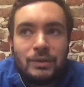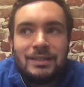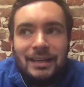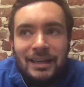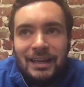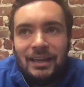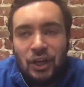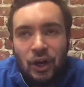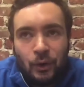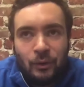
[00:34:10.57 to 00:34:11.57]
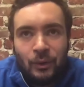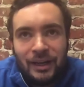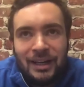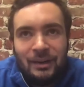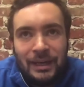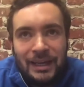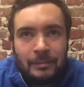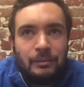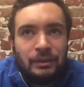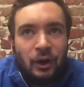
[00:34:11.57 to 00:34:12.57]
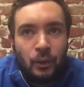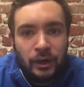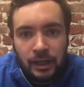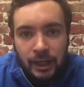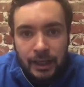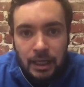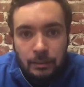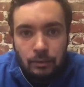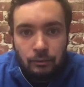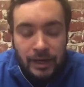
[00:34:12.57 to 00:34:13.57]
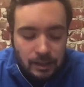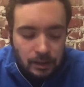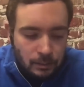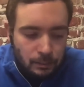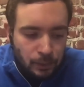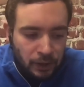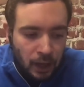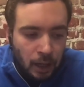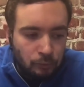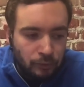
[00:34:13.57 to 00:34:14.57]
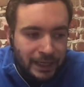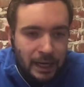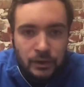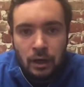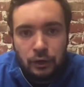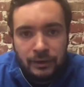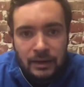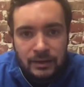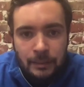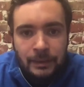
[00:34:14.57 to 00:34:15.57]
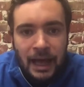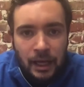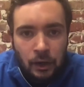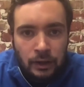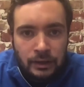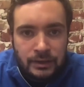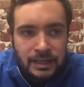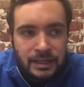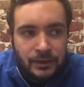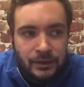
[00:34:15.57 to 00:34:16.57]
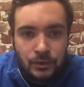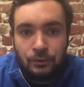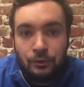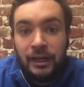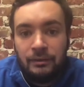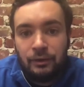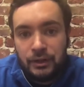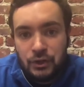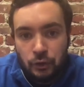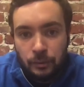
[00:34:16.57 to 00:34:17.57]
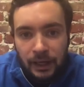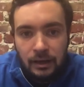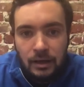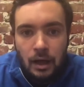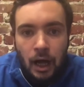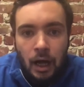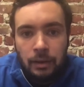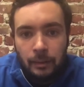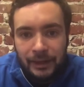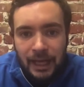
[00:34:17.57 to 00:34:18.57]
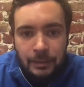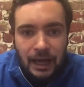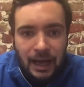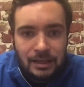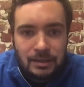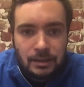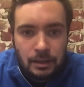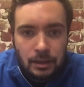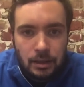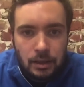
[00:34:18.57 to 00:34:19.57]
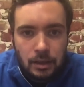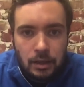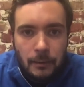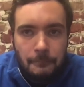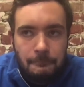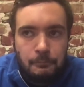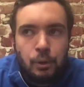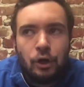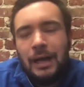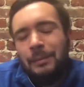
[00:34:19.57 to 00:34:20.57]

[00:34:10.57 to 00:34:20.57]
We'll see. We kept them low. We're gonna keep raising them, but right now it's 100,000 API calls is free for consuming public APIs. Per